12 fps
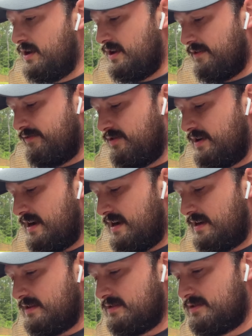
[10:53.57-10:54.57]
if you
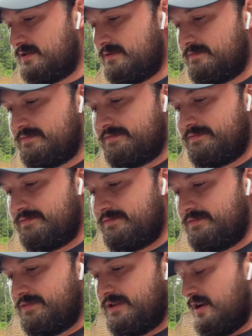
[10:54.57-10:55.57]
guys,
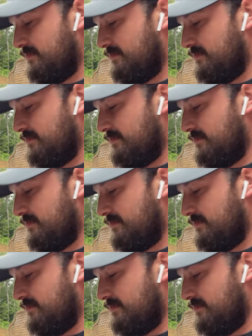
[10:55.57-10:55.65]
you know,